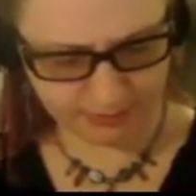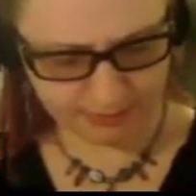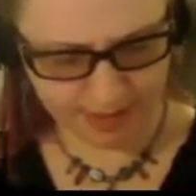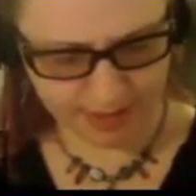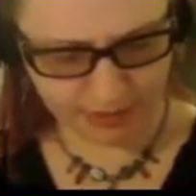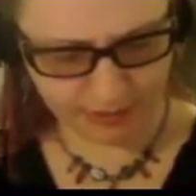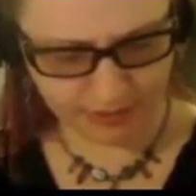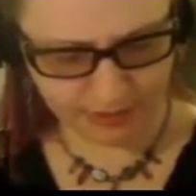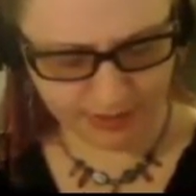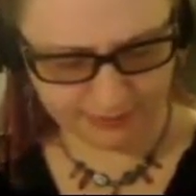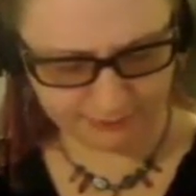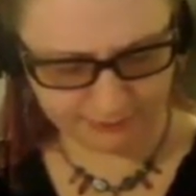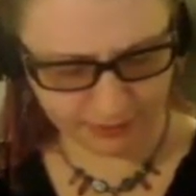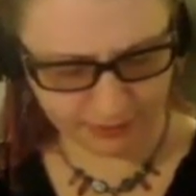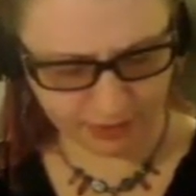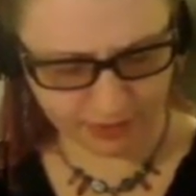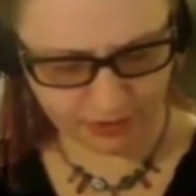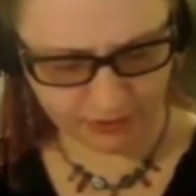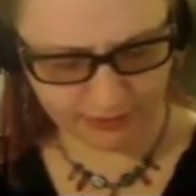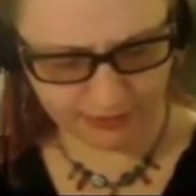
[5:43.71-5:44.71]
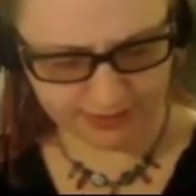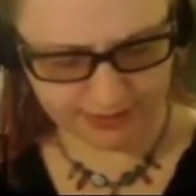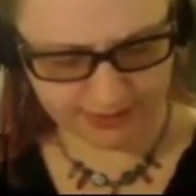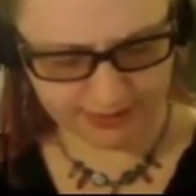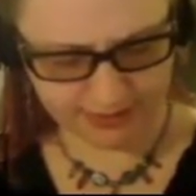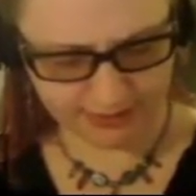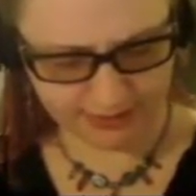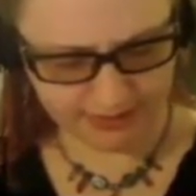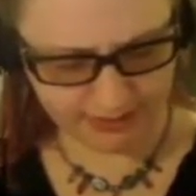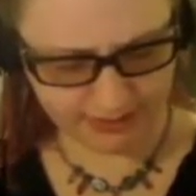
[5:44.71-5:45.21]
my own after all these
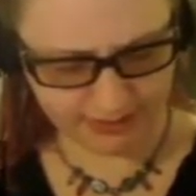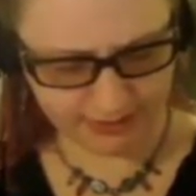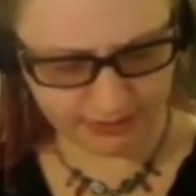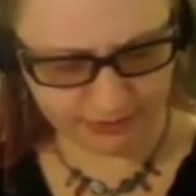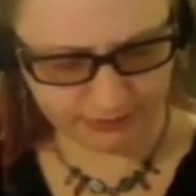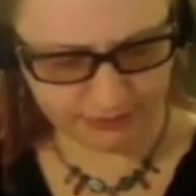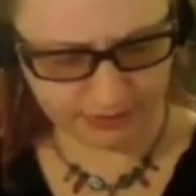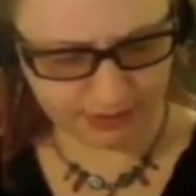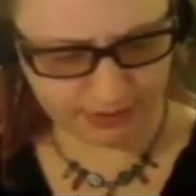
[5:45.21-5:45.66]
years alone,